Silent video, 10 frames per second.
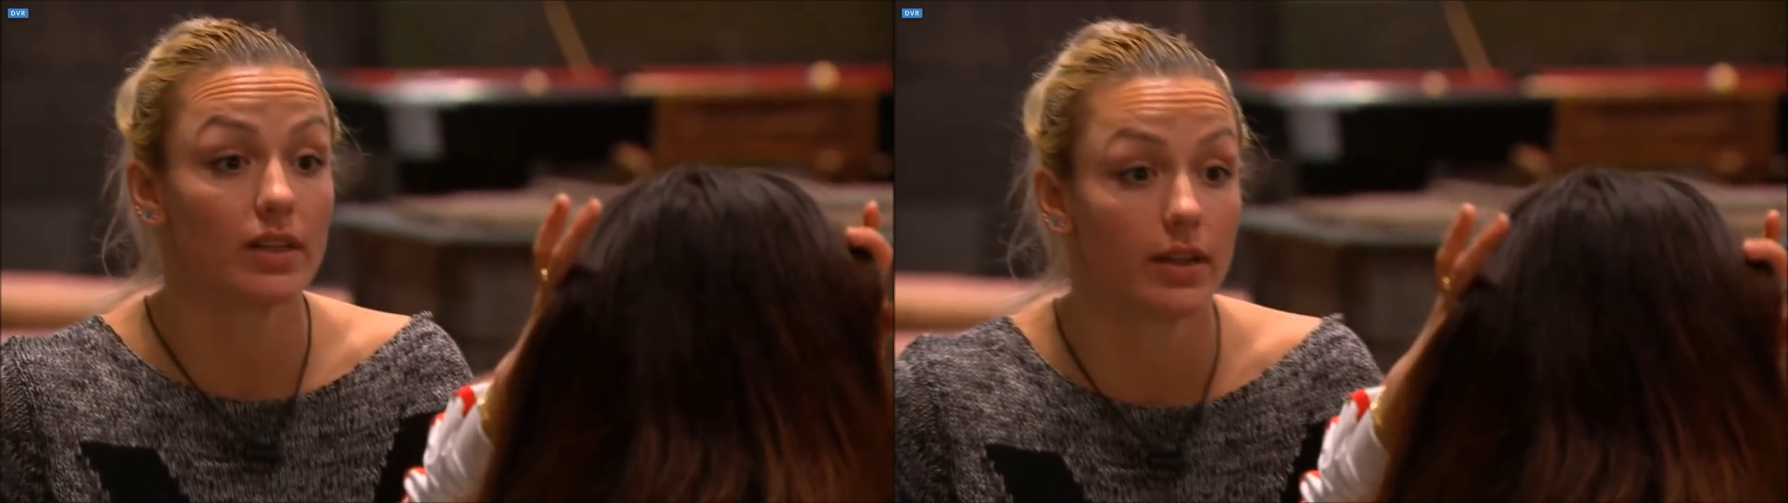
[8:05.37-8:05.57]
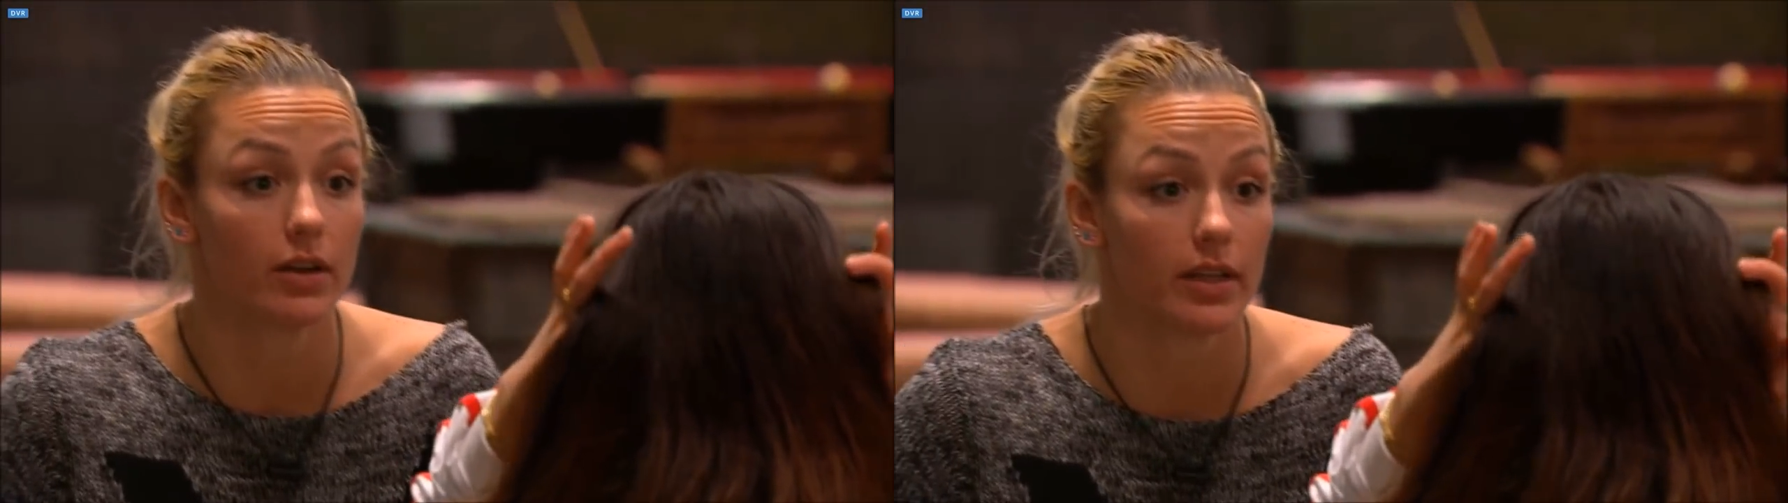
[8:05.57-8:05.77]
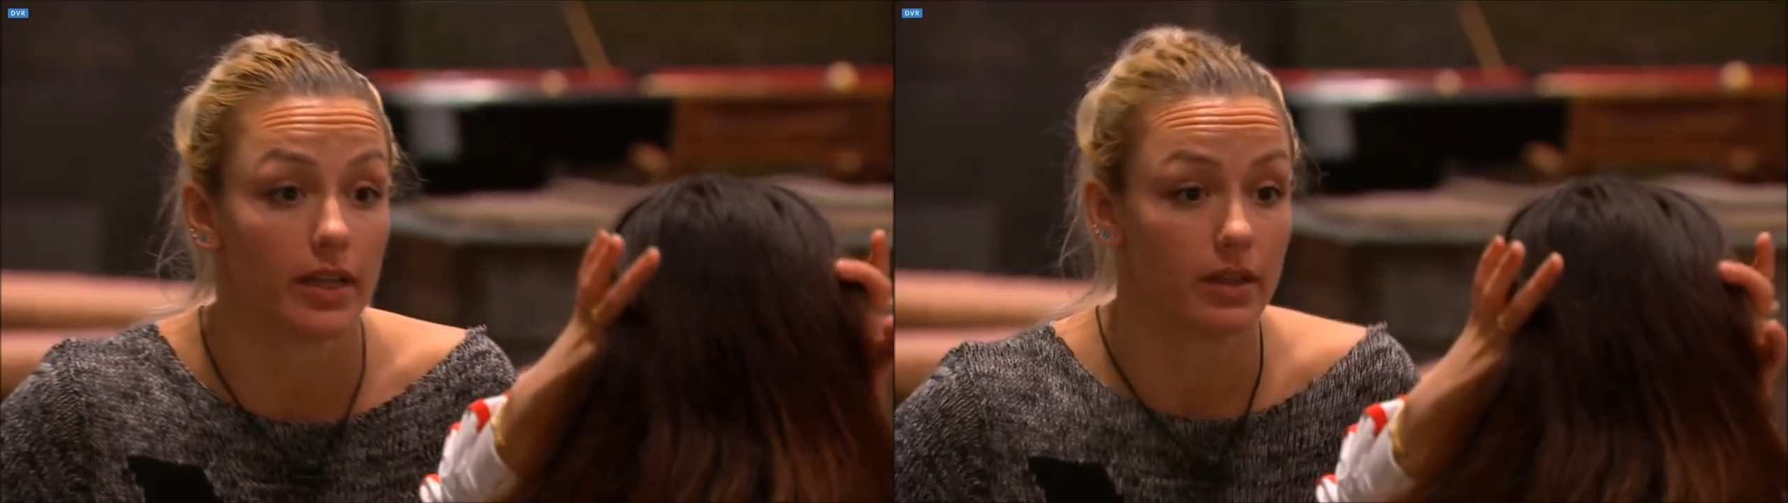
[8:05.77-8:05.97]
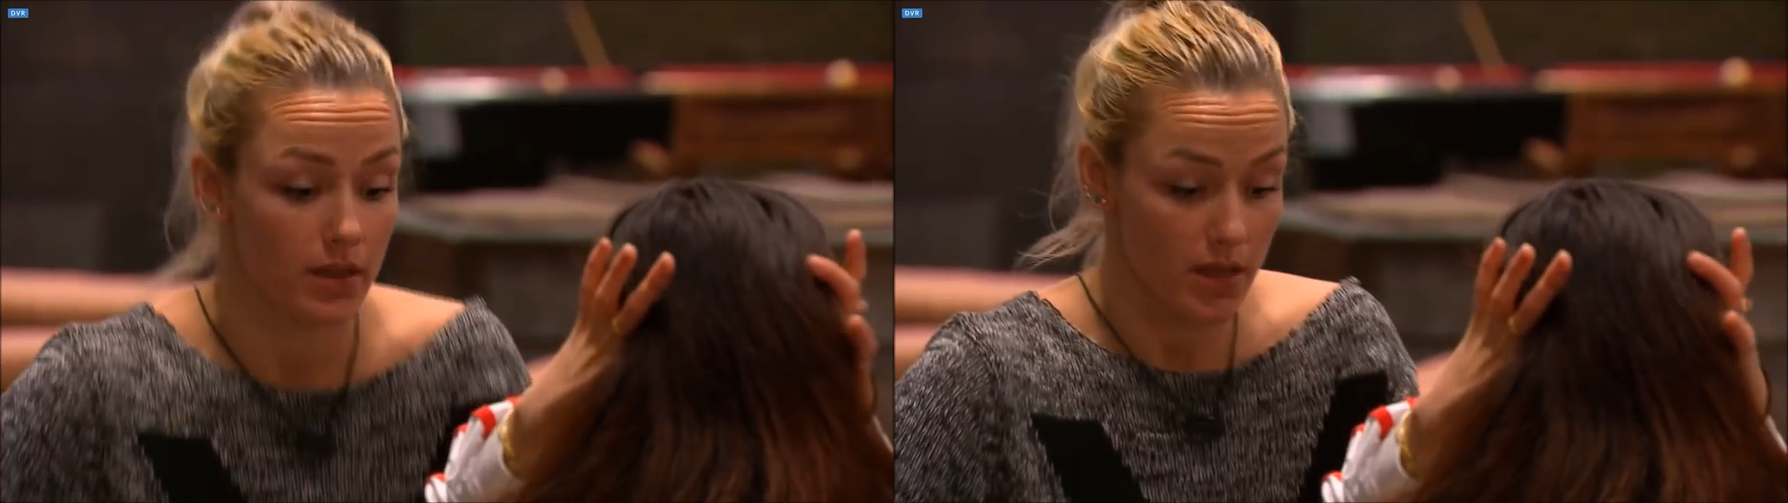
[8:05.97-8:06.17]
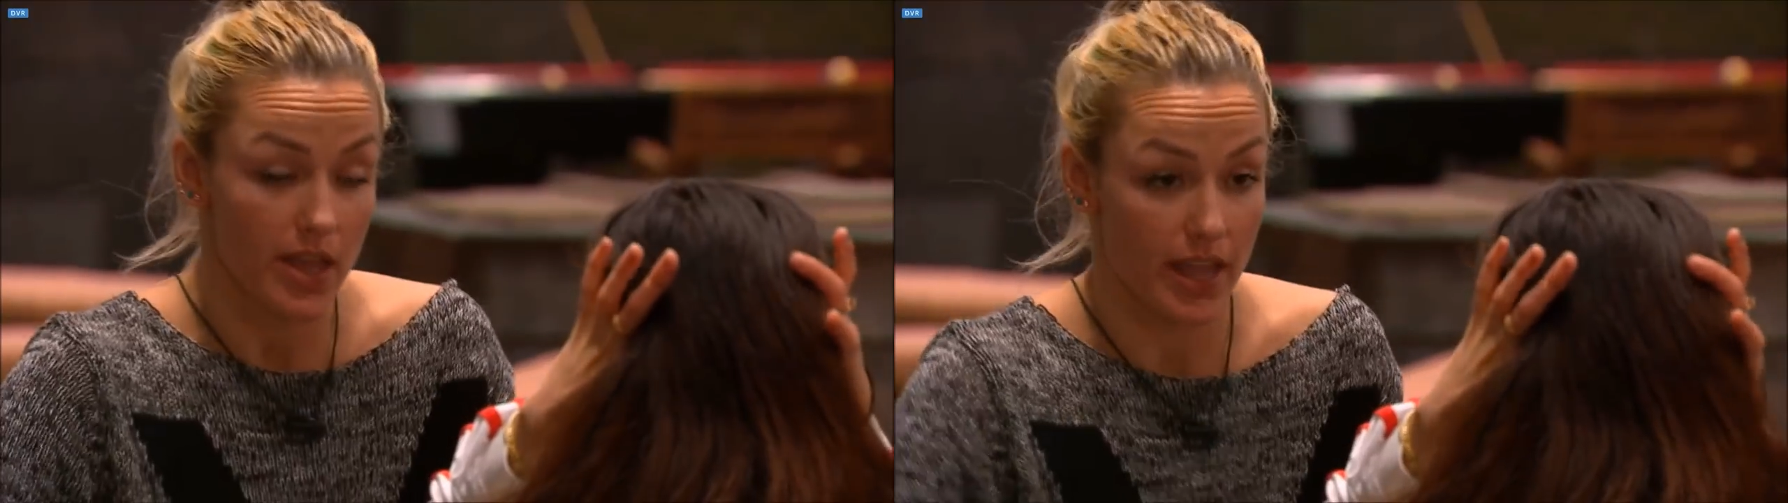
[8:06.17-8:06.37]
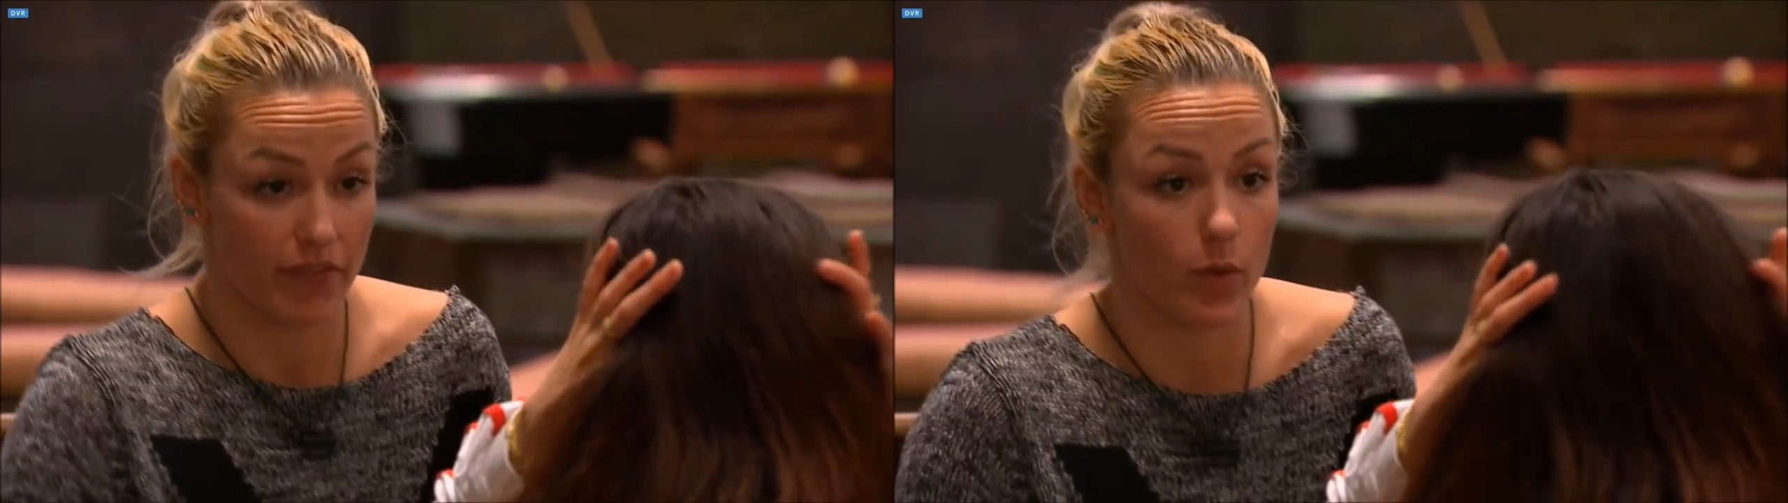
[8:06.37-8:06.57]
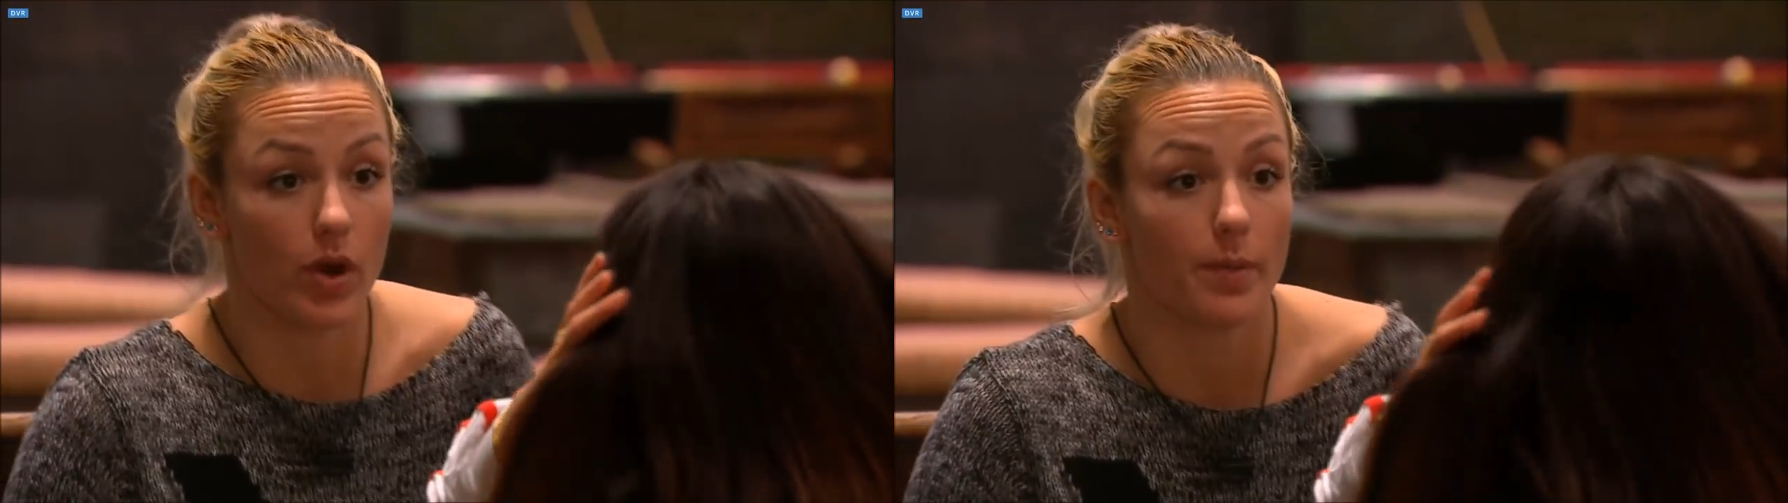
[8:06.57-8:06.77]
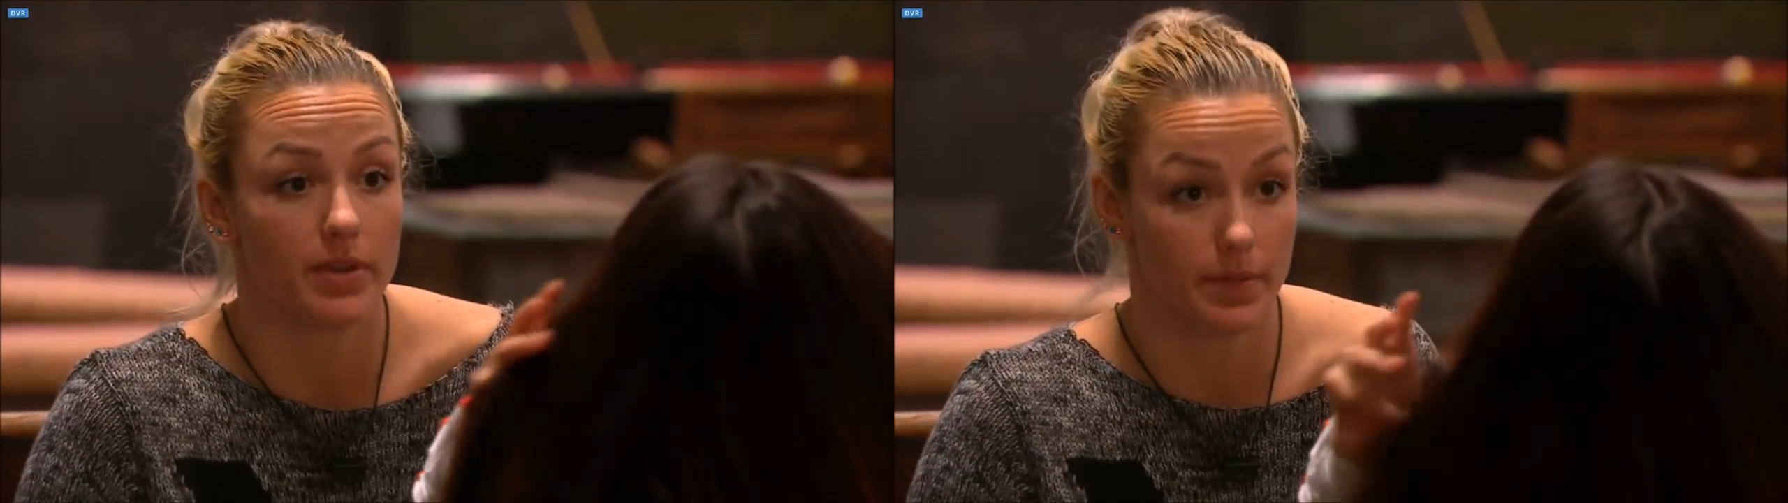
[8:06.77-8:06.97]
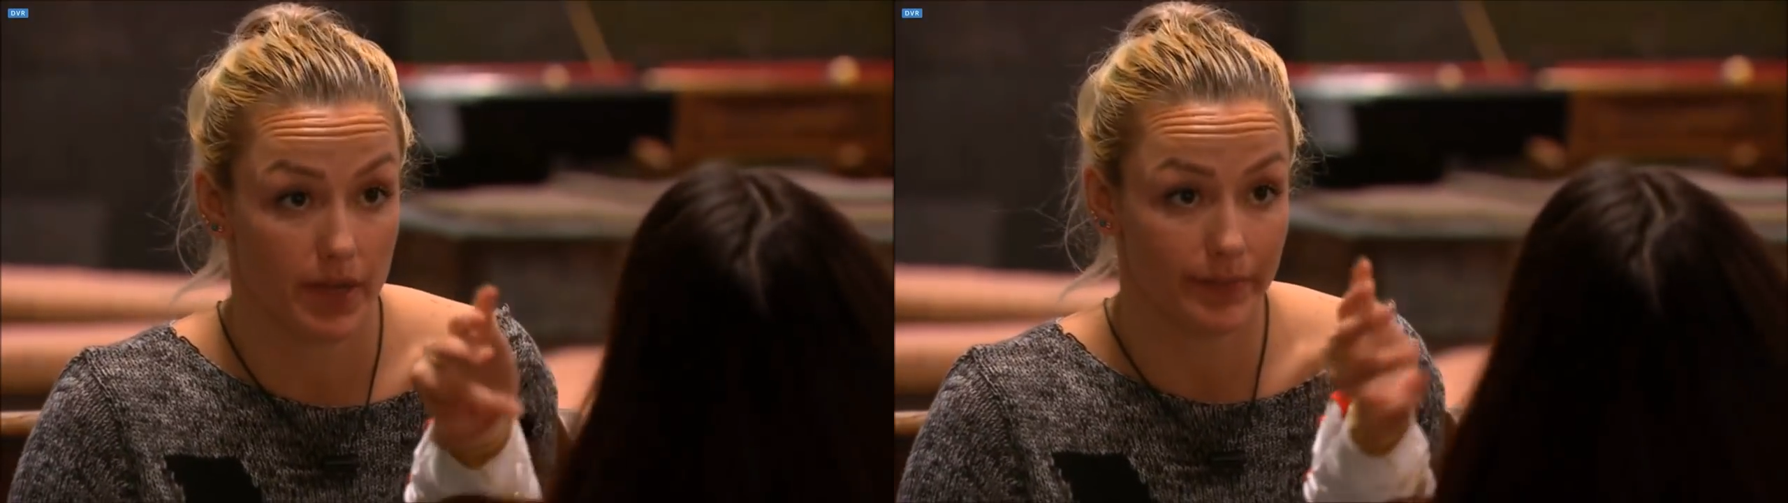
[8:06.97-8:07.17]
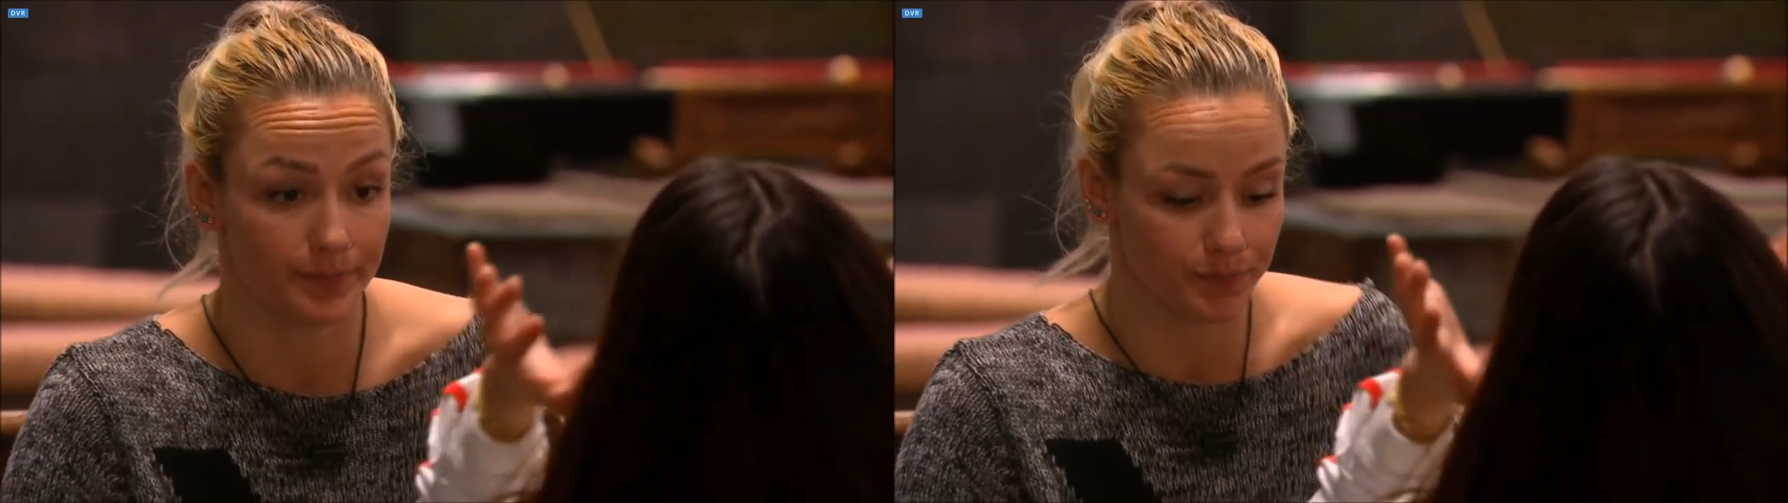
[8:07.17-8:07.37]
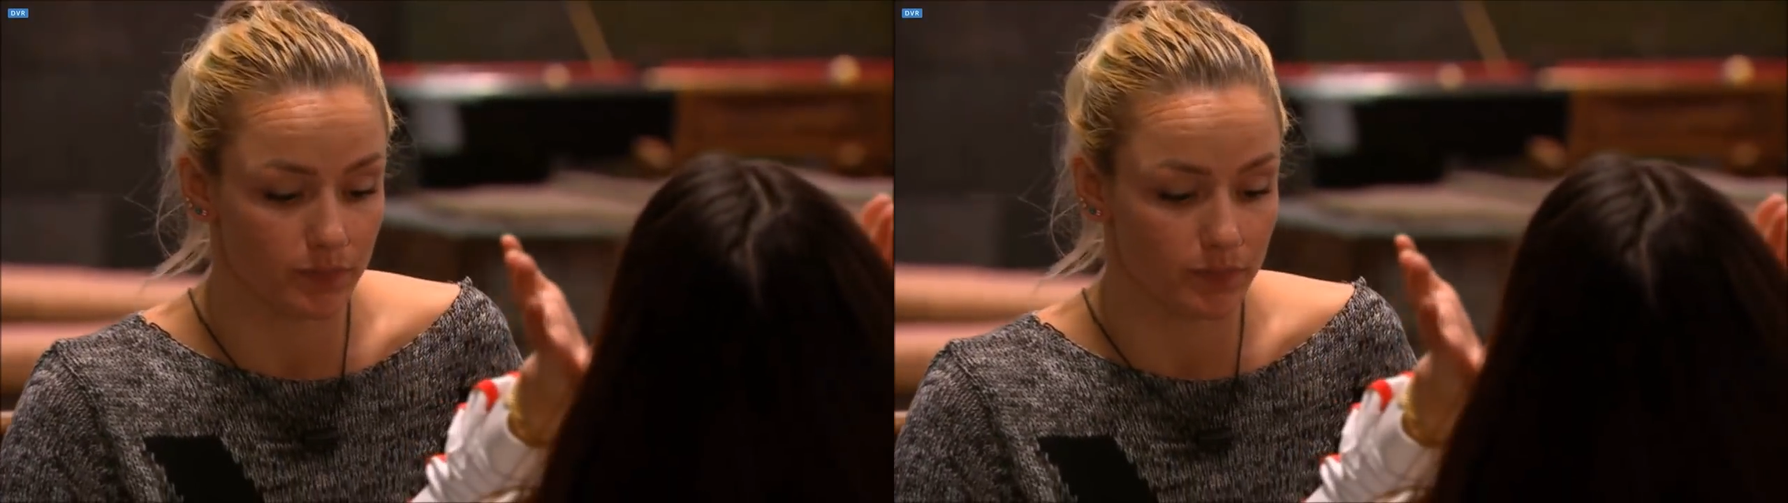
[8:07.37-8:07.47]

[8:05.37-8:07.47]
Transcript: literally, if it were up to me,